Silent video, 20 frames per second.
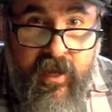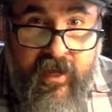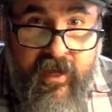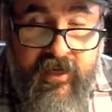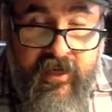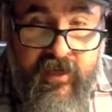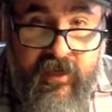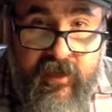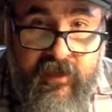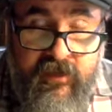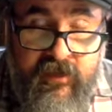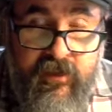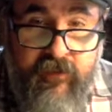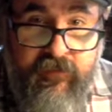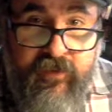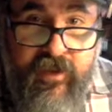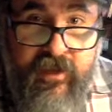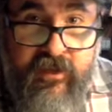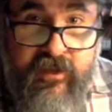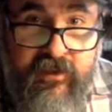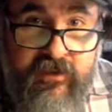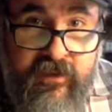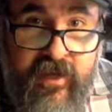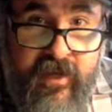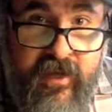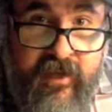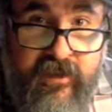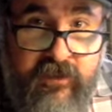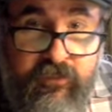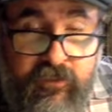ideas of things
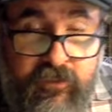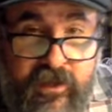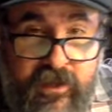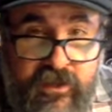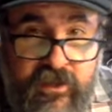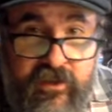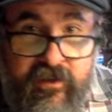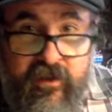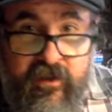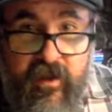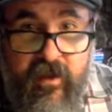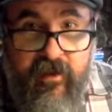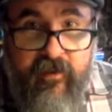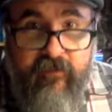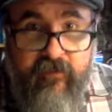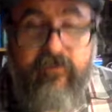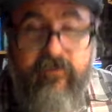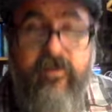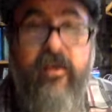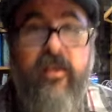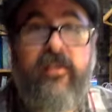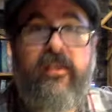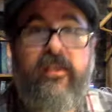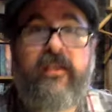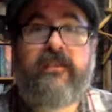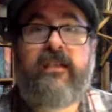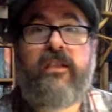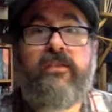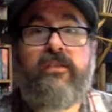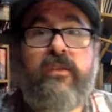and inspiration of
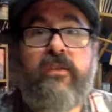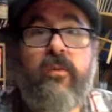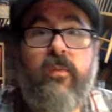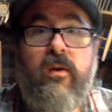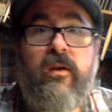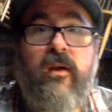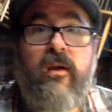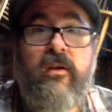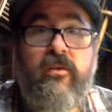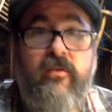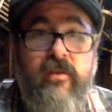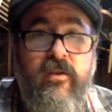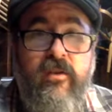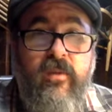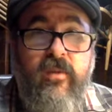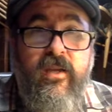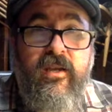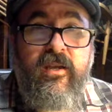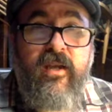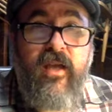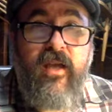things that you can work on during the week.